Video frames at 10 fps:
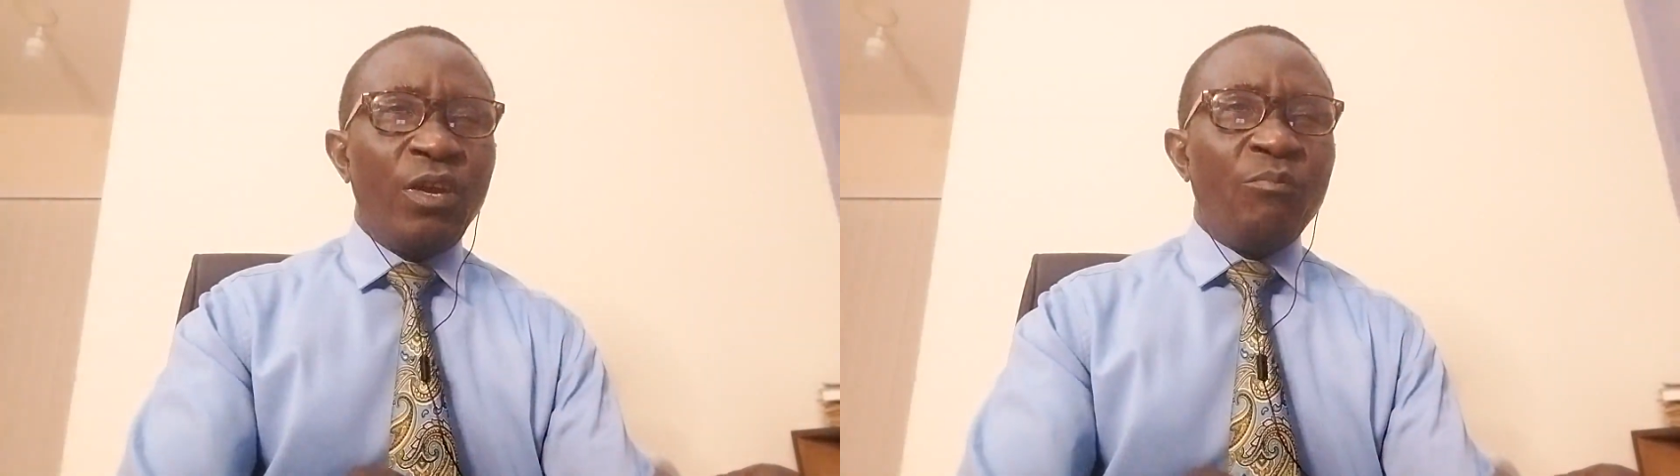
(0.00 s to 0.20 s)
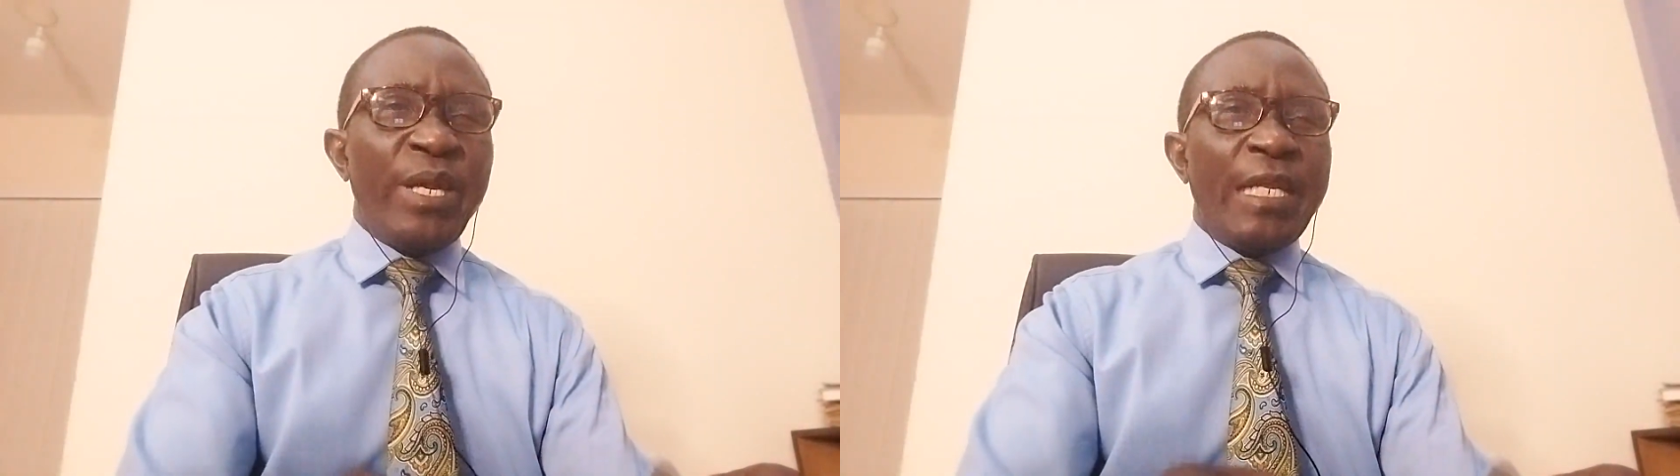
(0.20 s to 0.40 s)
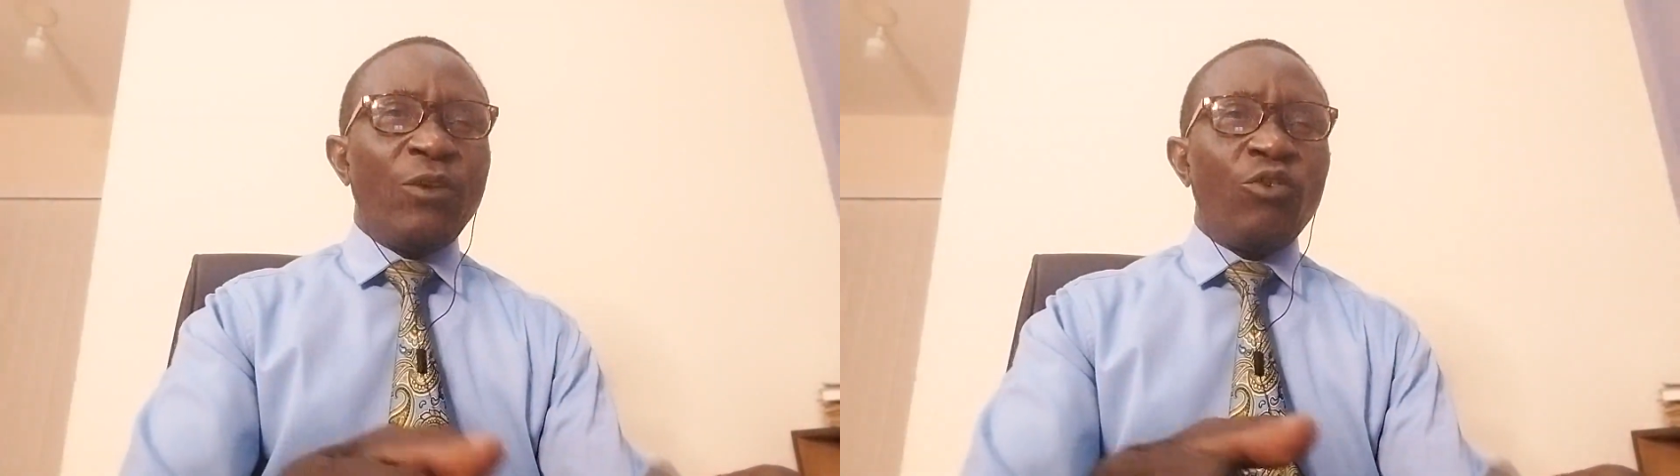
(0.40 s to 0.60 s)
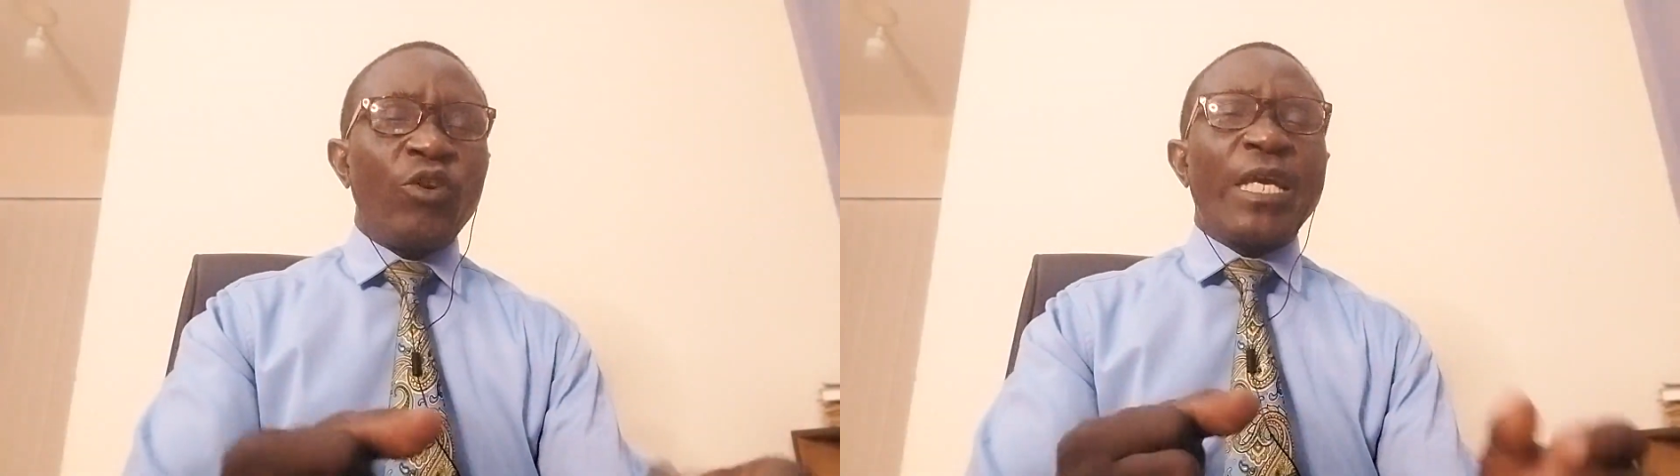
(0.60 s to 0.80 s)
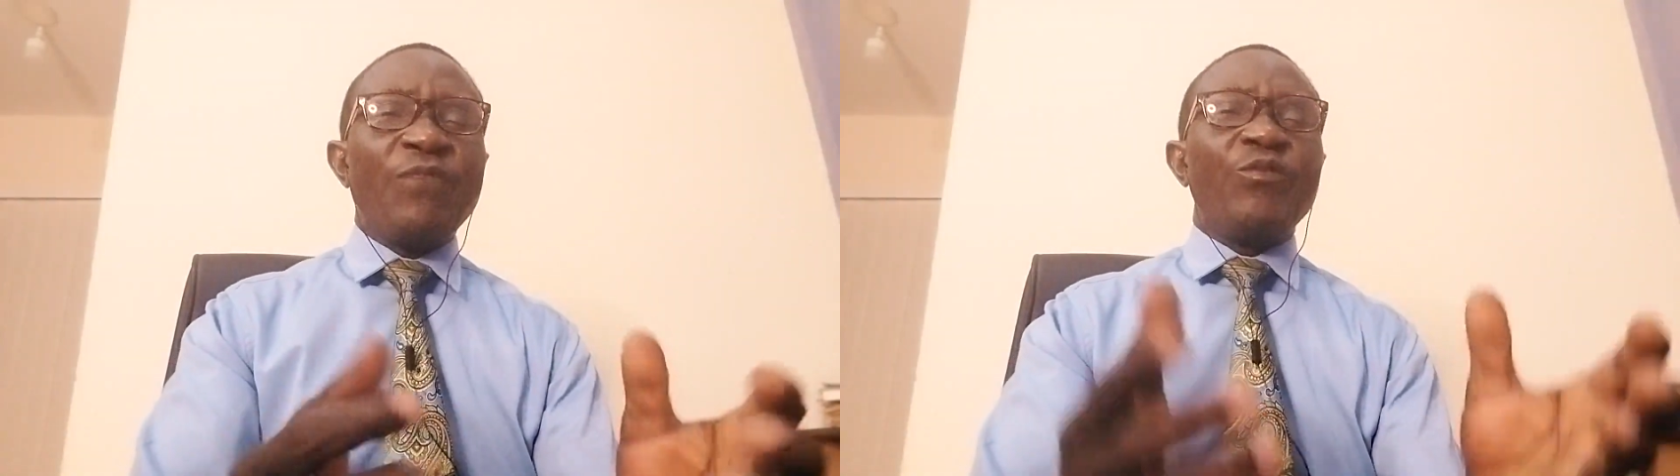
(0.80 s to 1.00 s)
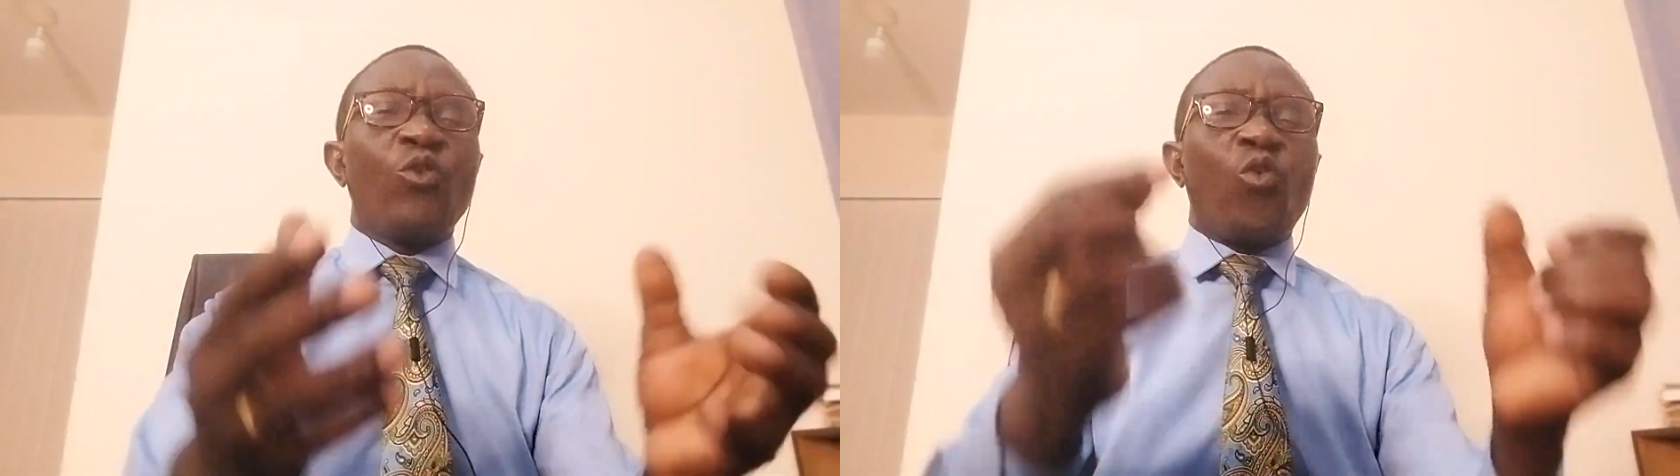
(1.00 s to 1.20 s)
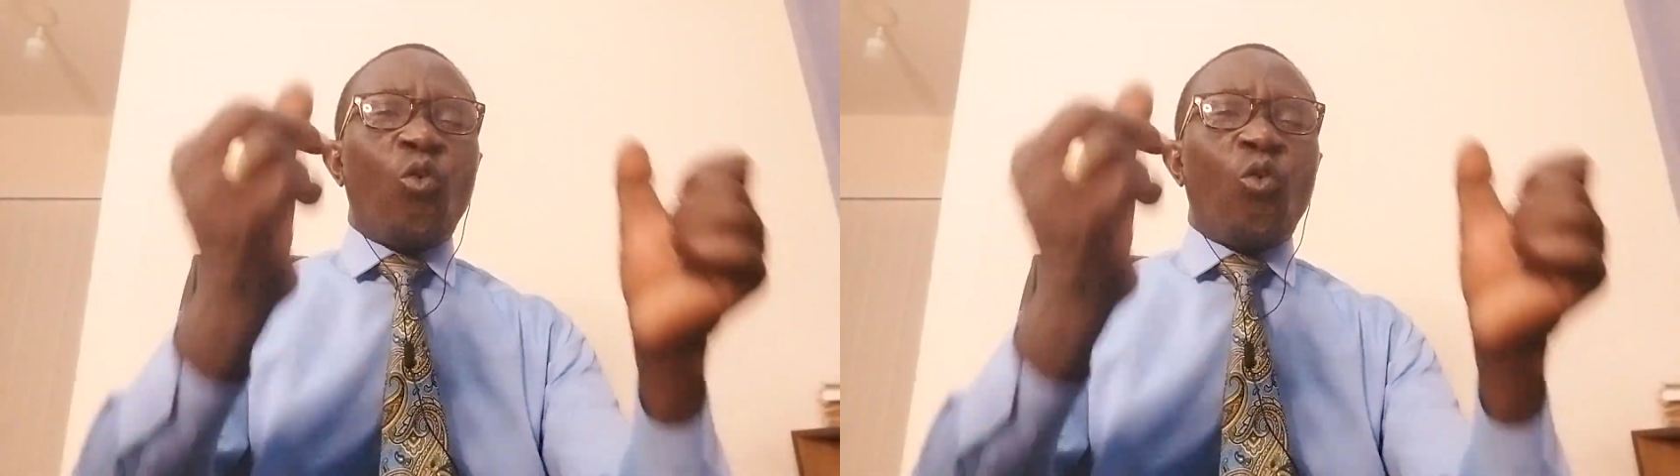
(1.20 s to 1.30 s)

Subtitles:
May the Lord give you